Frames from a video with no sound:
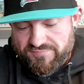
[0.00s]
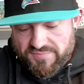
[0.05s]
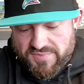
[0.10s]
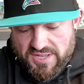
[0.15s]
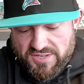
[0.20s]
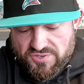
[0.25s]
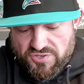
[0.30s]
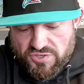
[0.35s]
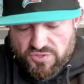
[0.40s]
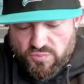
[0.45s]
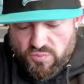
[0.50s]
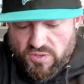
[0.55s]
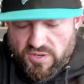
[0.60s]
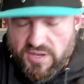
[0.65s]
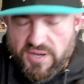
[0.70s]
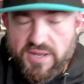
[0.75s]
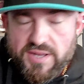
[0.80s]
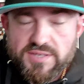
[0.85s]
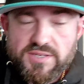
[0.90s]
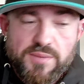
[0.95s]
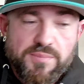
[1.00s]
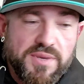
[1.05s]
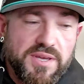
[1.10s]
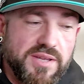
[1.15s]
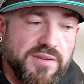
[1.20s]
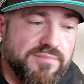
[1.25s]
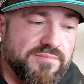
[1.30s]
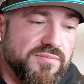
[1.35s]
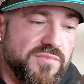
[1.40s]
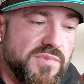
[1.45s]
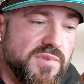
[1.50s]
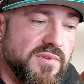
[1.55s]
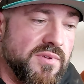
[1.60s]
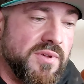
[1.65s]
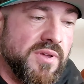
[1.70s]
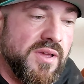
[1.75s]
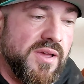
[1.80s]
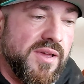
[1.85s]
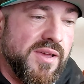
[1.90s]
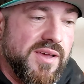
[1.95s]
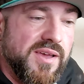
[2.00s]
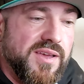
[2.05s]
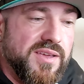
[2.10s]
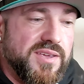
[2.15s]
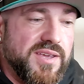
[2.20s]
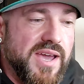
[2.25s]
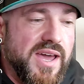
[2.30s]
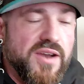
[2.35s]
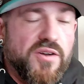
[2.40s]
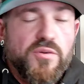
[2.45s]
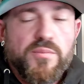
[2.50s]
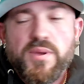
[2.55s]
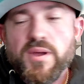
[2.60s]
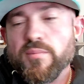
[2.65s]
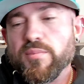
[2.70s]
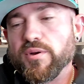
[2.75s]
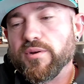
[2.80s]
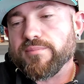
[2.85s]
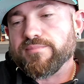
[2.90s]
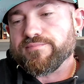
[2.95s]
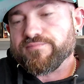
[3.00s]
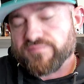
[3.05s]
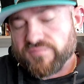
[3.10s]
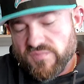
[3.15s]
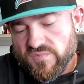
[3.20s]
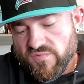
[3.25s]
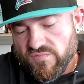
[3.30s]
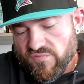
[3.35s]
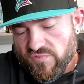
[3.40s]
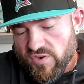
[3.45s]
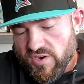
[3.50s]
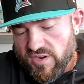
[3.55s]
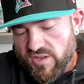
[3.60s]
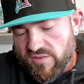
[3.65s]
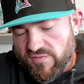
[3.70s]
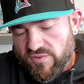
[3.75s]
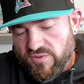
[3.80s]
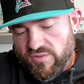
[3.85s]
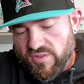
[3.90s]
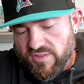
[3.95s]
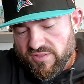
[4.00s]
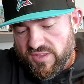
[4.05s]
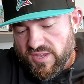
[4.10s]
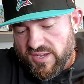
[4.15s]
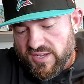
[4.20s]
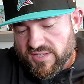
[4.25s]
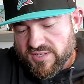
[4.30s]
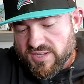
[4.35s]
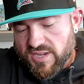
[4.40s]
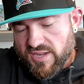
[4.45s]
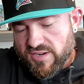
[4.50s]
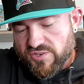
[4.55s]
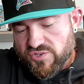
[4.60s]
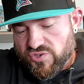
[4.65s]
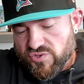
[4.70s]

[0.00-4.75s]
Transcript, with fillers: That's just what it is. I mean, you got to remember, for any of you that think it's kind of